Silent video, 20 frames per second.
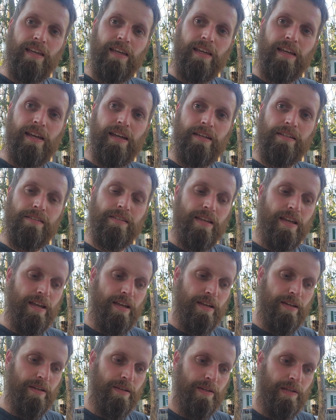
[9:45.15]
as
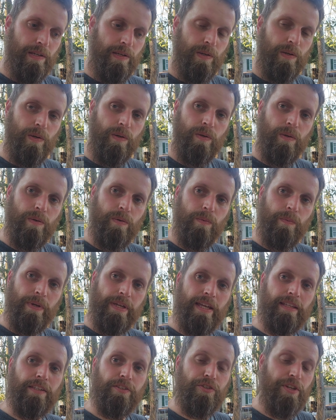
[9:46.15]
uh, we
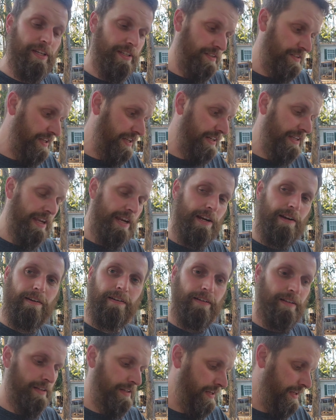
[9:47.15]
get the chickens in here
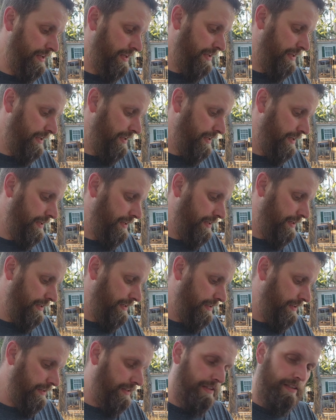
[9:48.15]
and
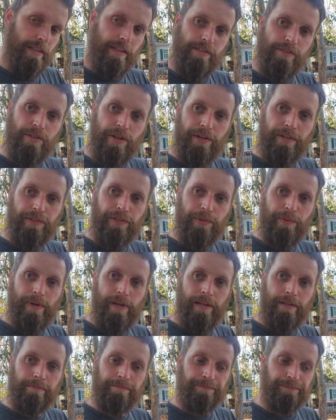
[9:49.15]
they start to uh,